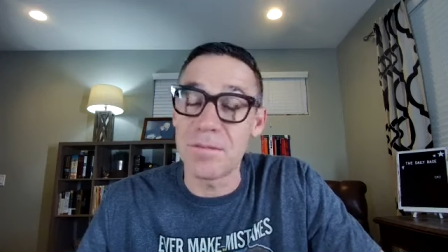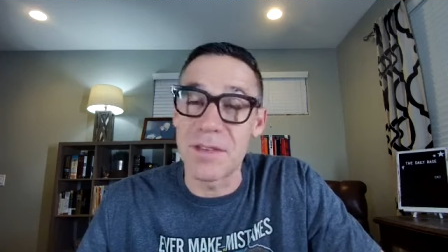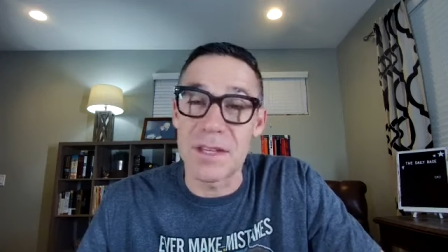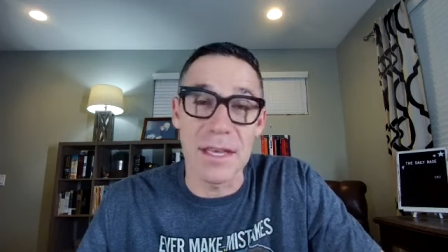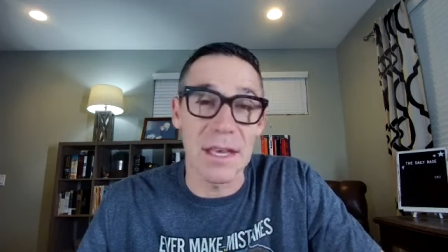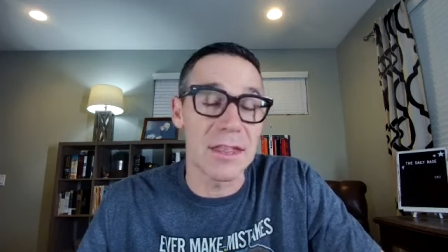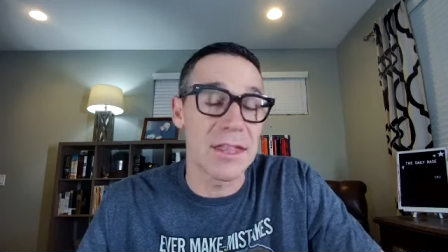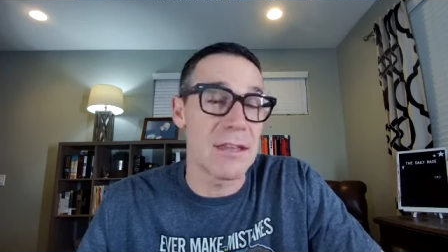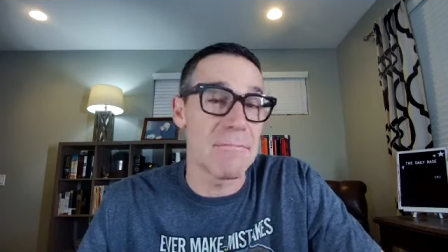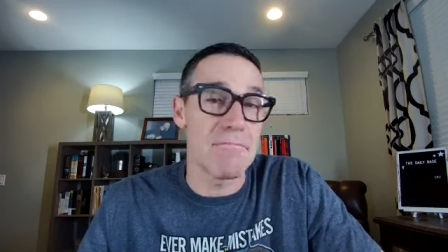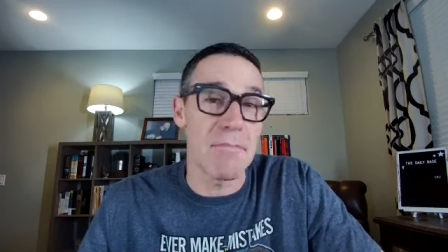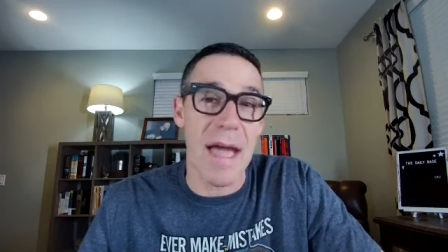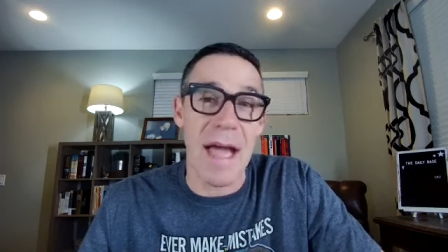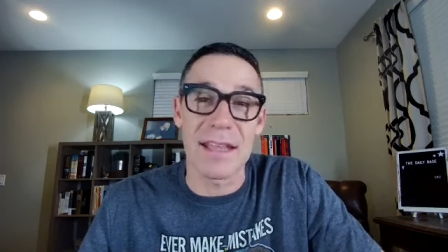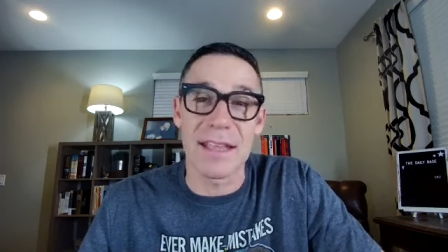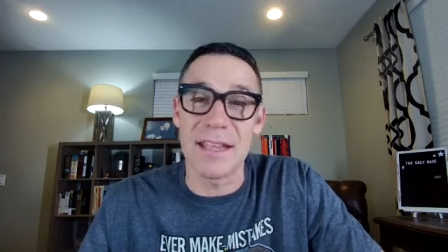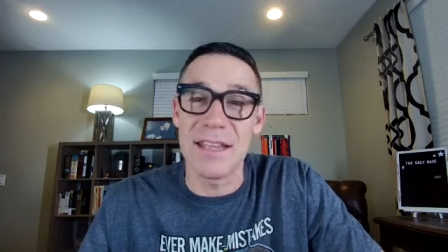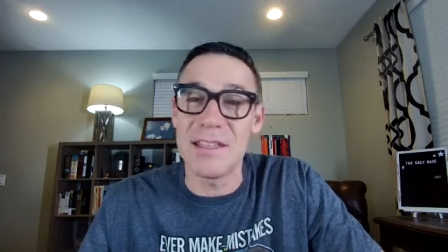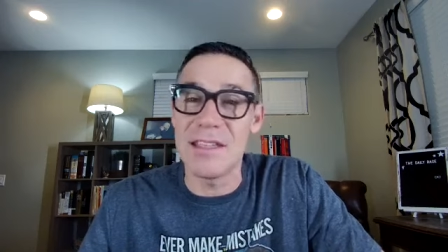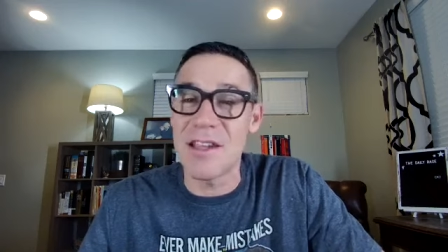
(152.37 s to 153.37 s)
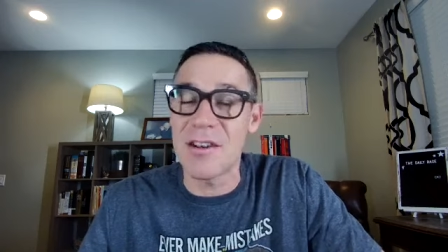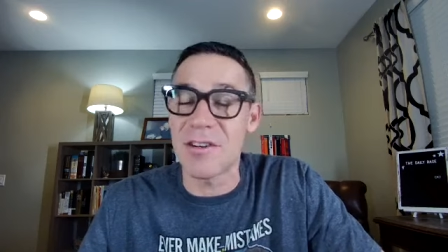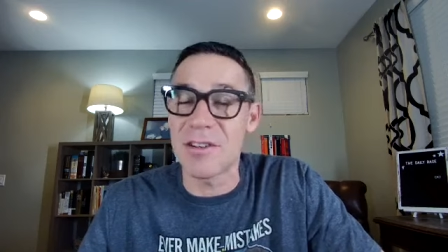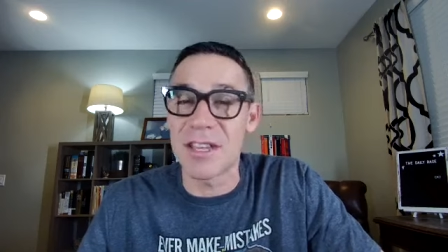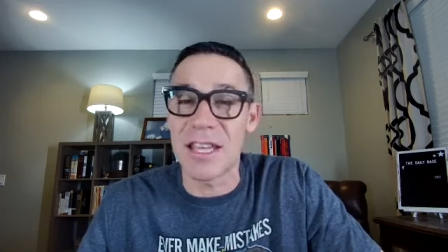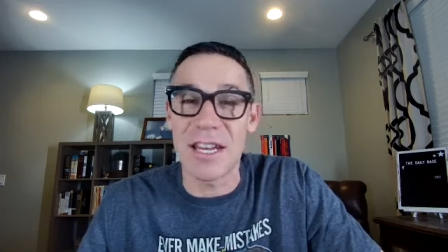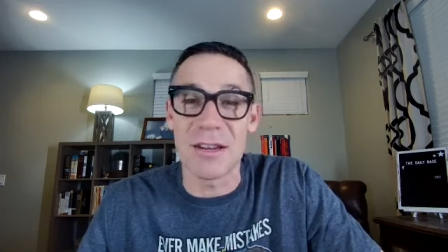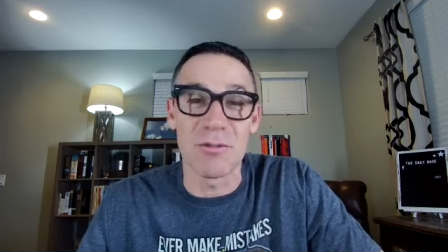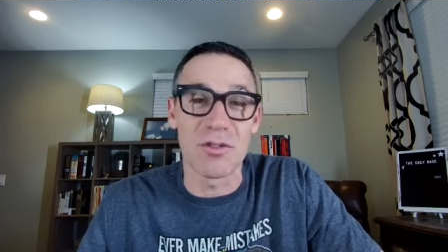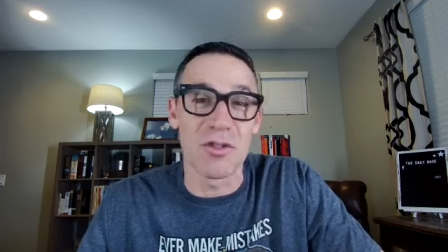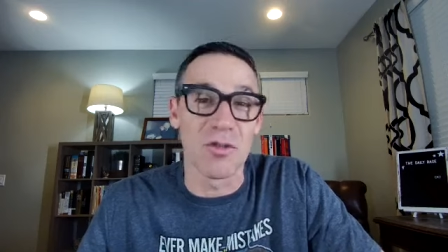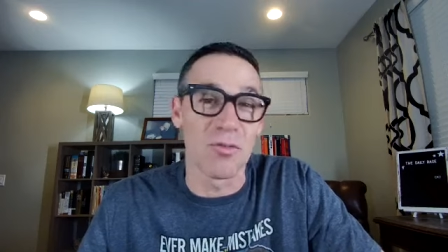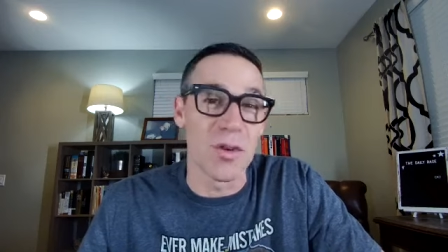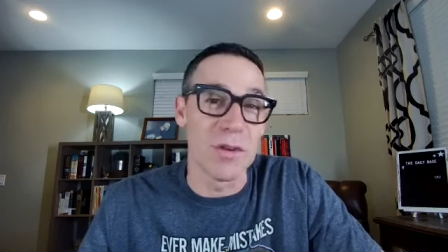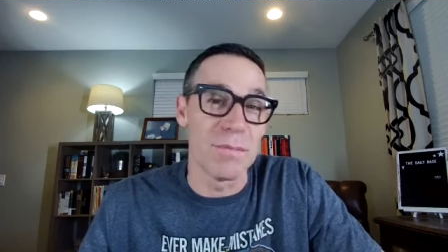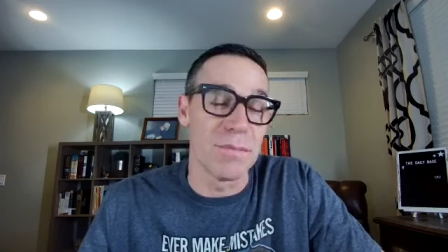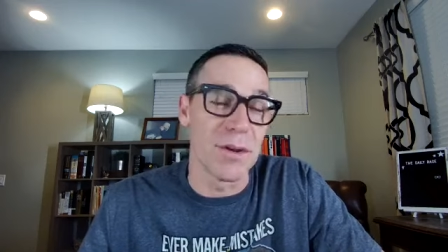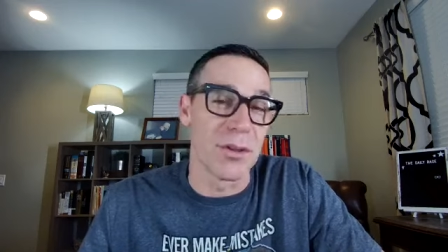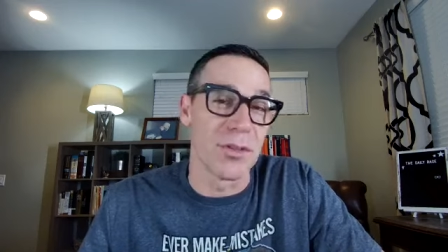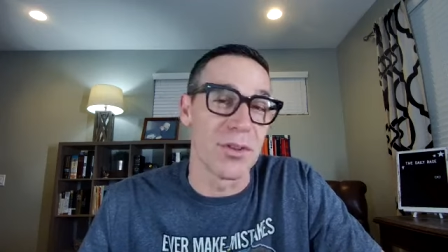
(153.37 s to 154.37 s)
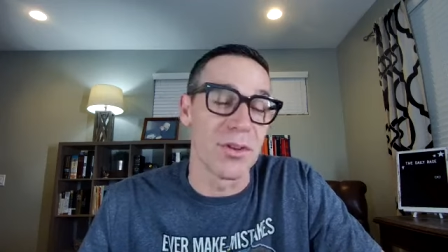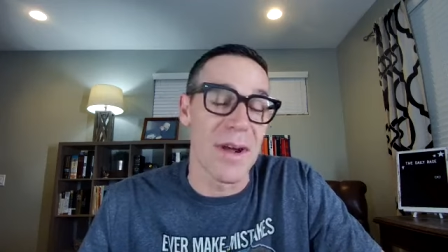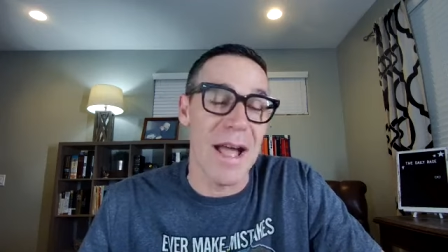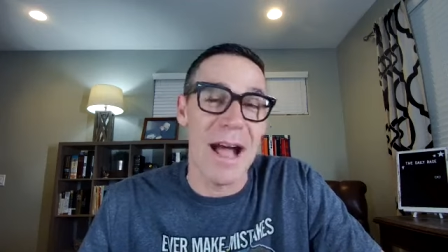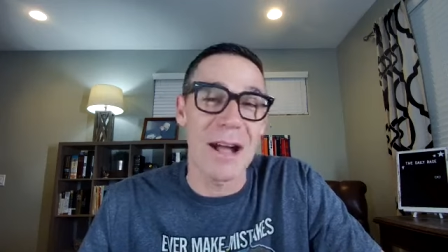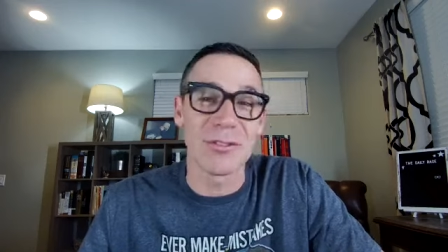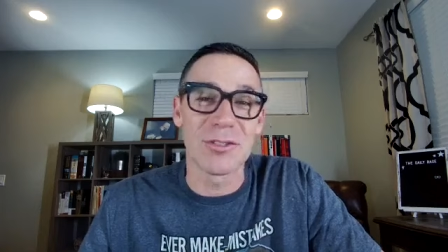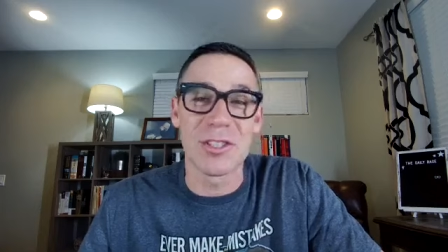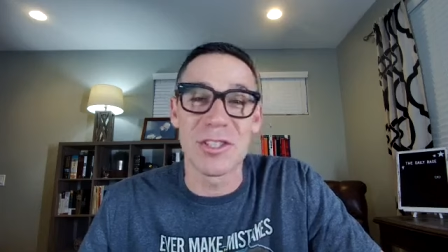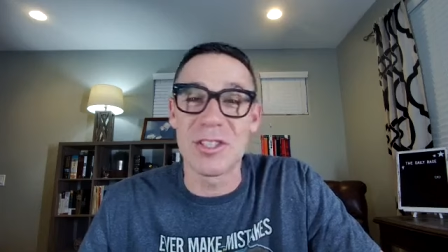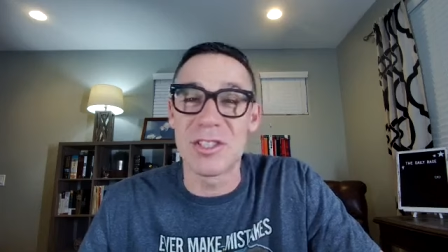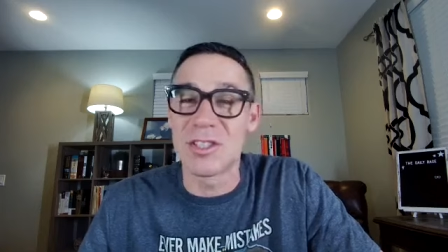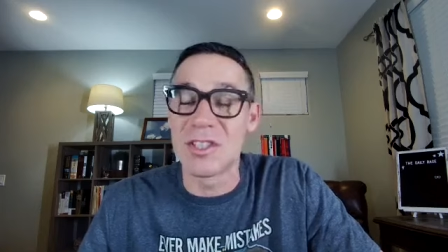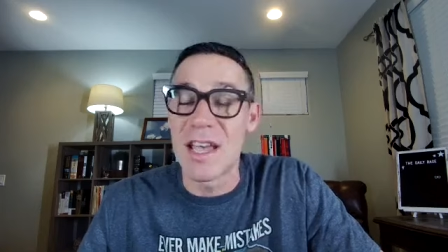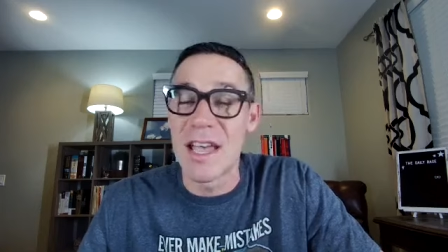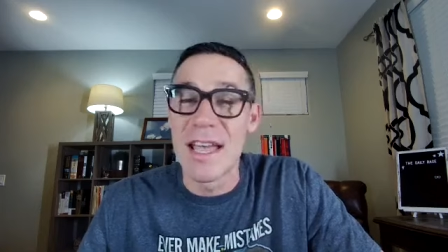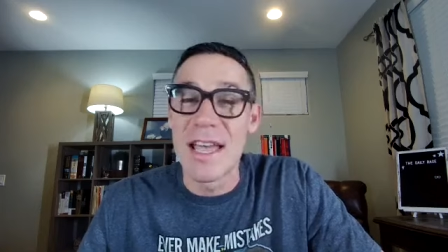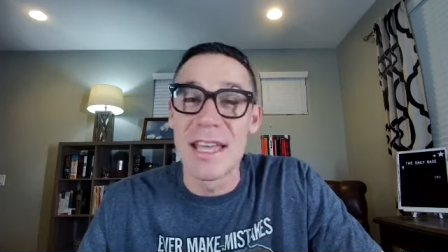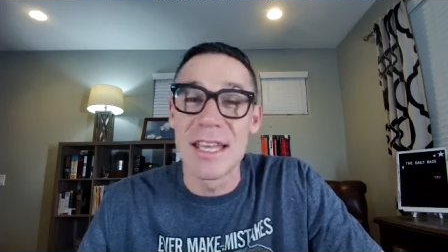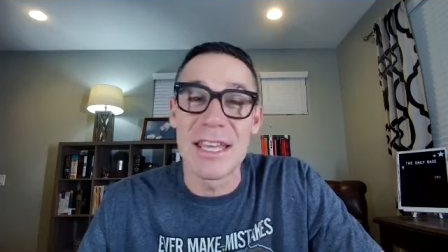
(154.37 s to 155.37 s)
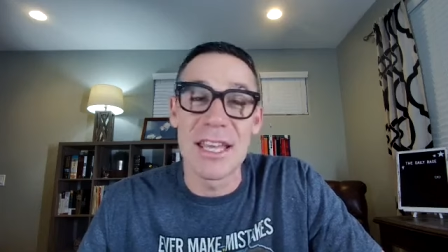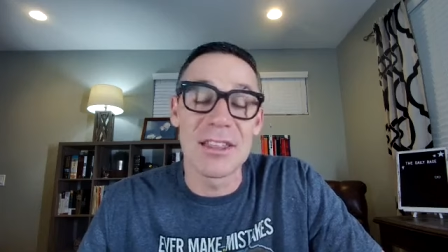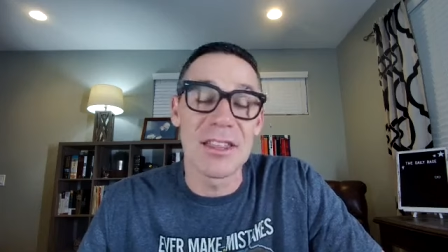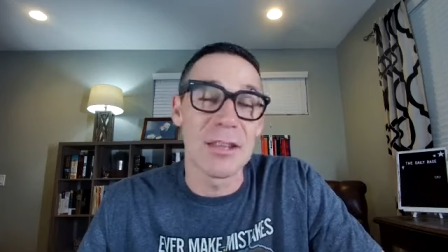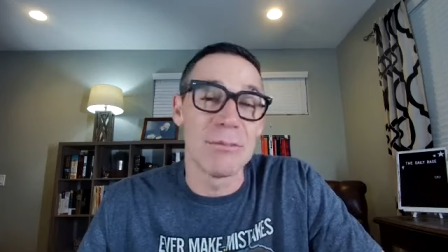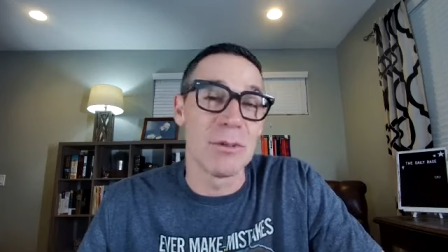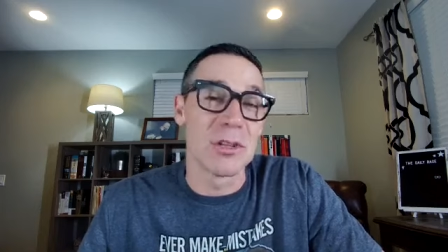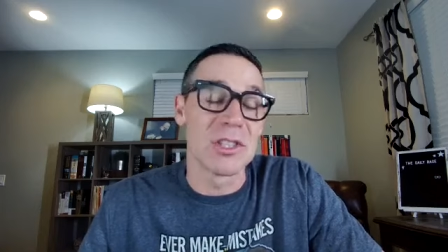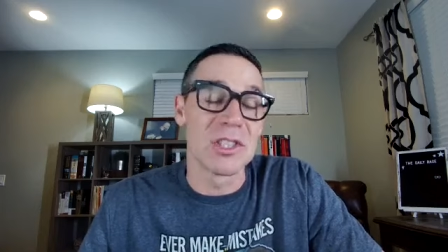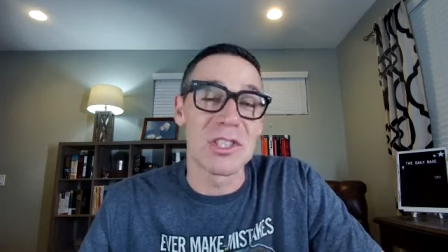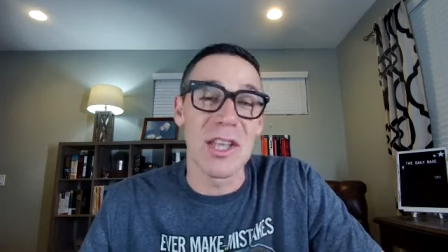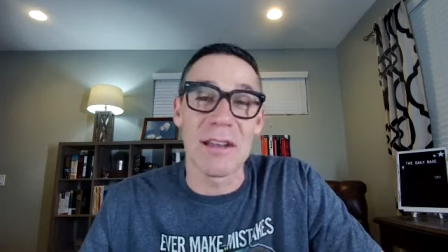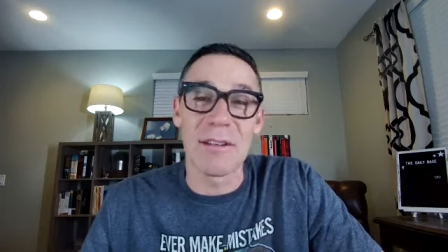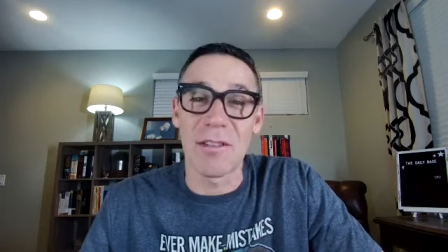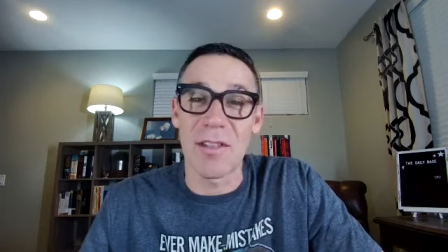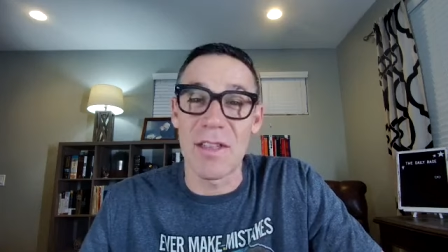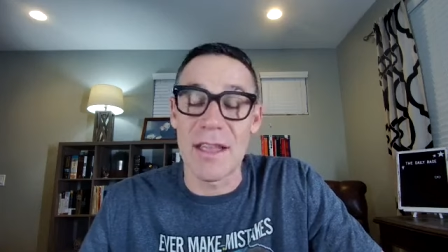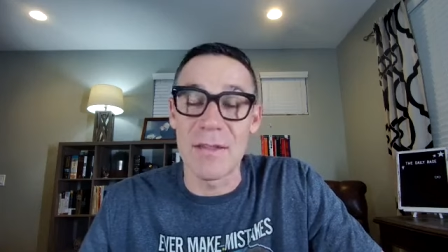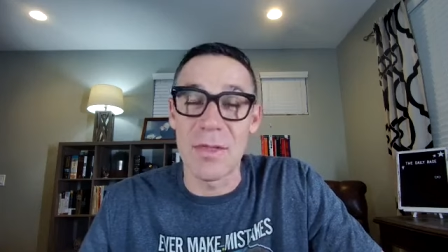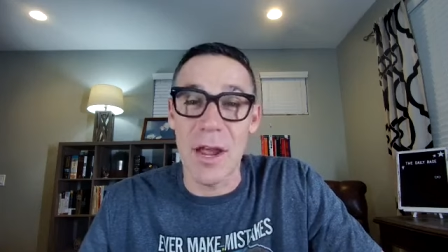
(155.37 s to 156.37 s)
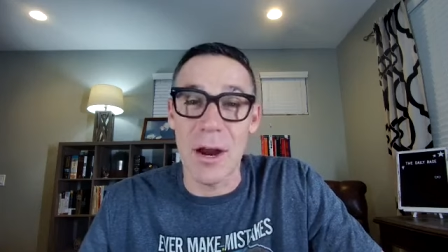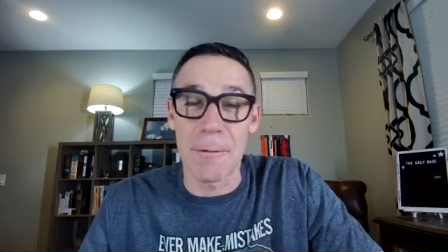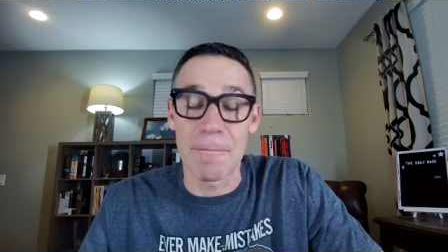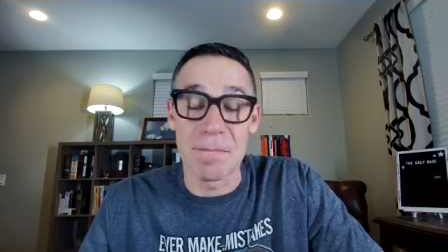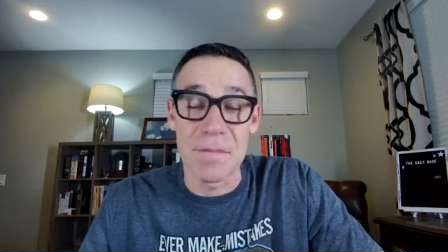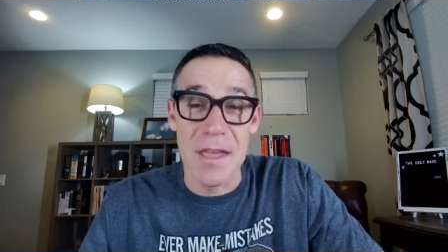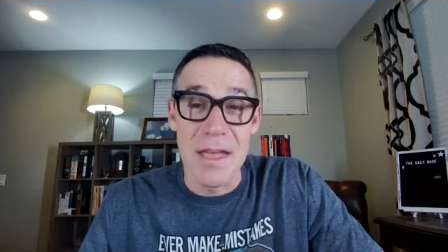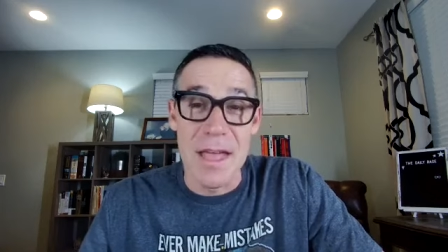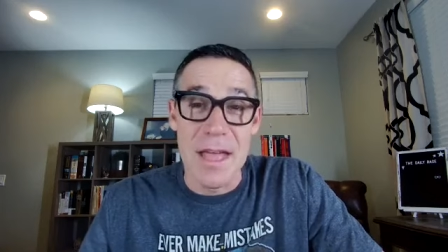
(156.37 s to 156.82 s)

get them back in there, get them to rebuild their houses, get them to settle in there,